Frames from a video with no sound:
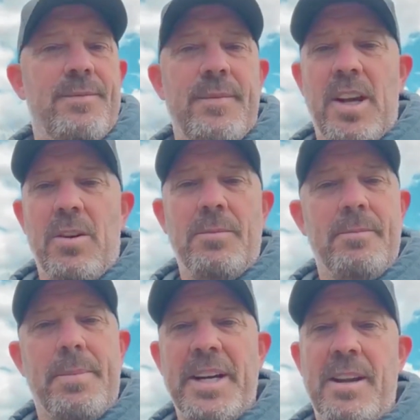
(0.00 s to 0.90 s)
a
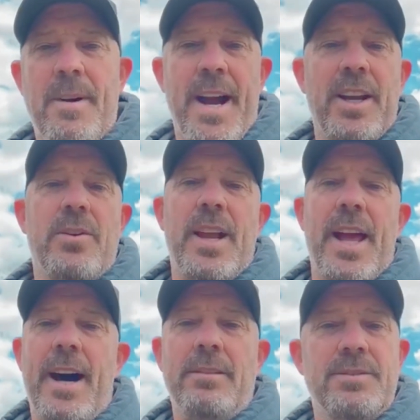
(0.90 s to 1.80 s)
buddy of mine going
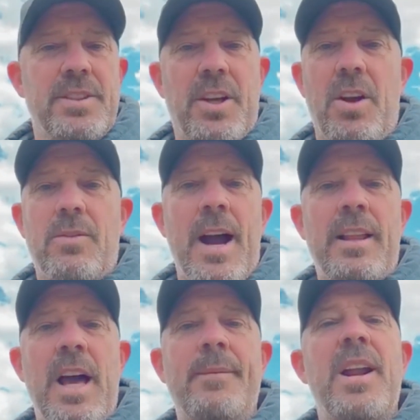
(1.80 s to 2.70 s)
out to go rock
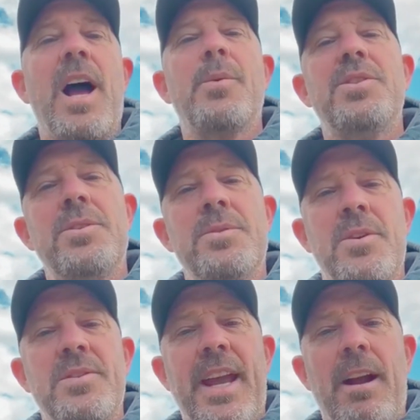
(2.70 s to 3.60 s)
climbing, I would use
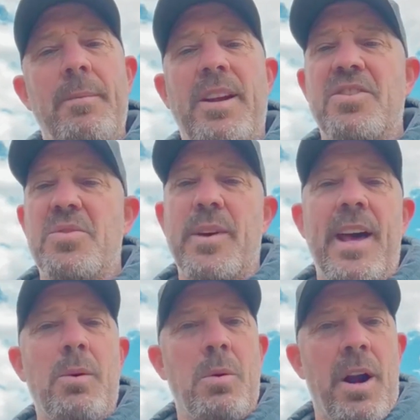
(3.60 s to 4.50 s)
those carabiners
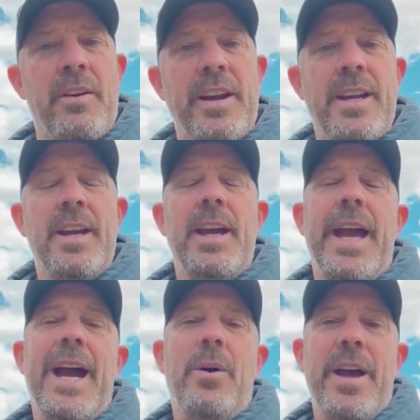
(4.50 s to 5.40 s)
without a worry.
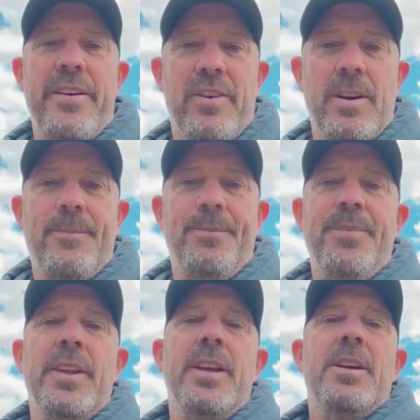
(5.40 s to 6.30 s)
However,
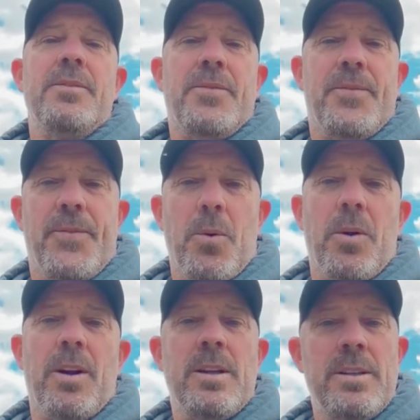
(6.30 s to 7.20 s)

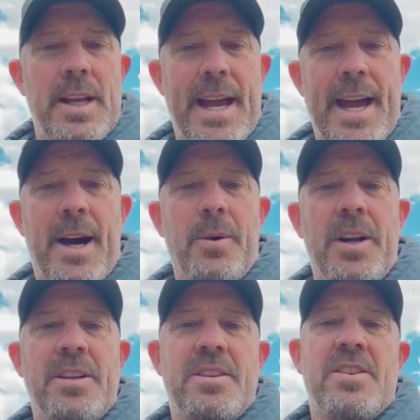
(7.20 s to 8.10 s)
for our
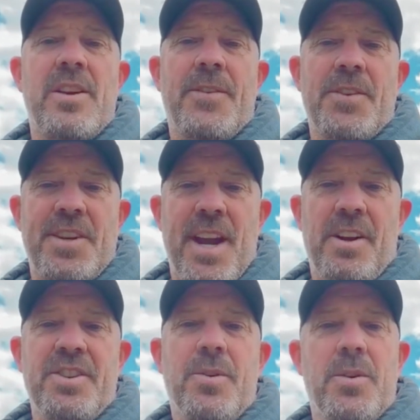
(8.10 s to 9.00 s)
industry, for
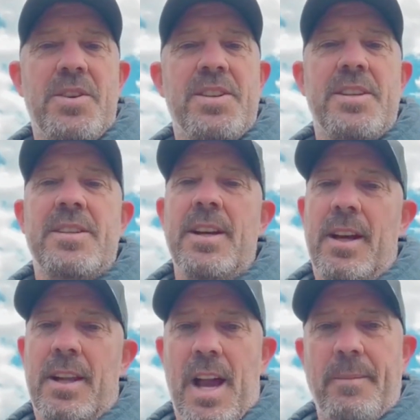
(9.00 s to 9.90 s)
challenge courses,
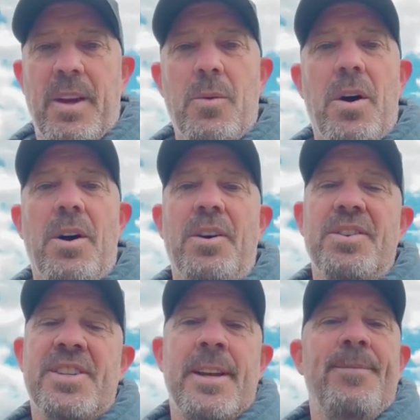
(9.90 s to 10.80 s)
climbing walls,